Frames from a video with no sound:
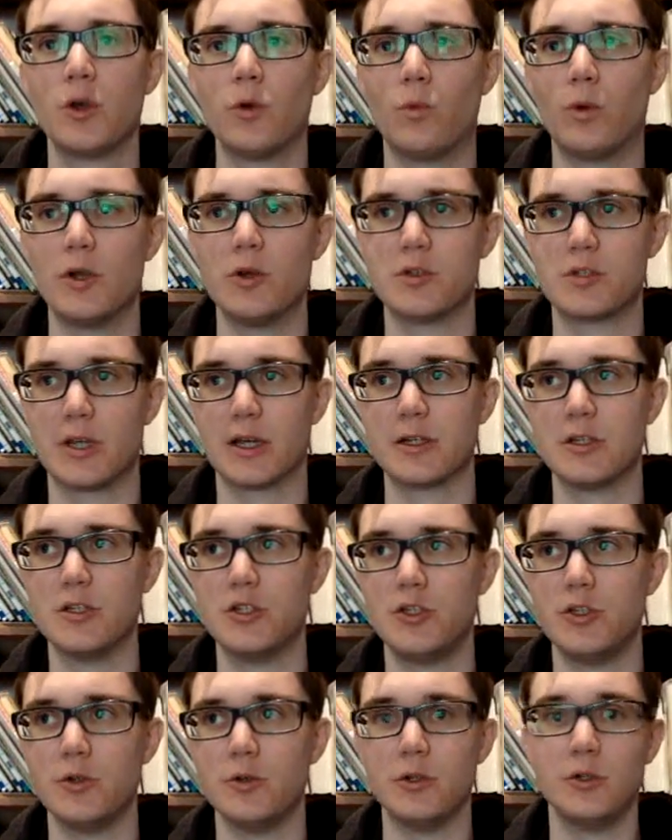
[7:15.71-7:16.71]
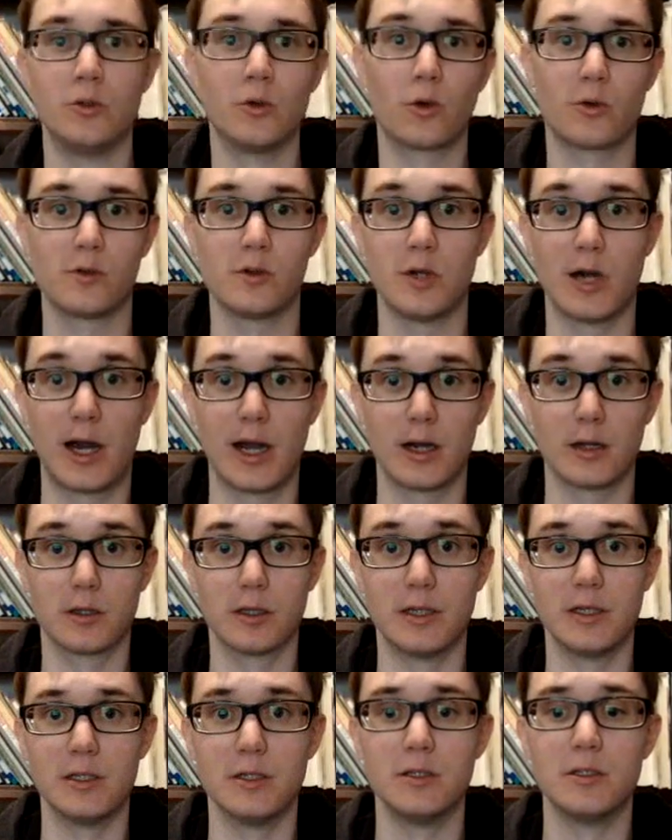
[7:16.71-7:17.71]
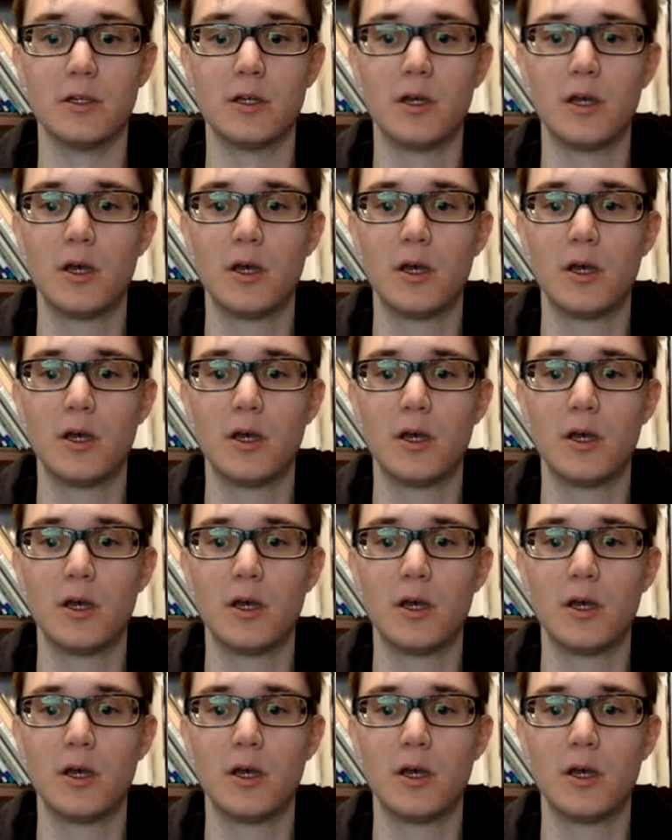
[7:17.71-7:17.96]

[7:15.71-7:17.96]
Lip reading: what it was like to shoot in Northern Ireland,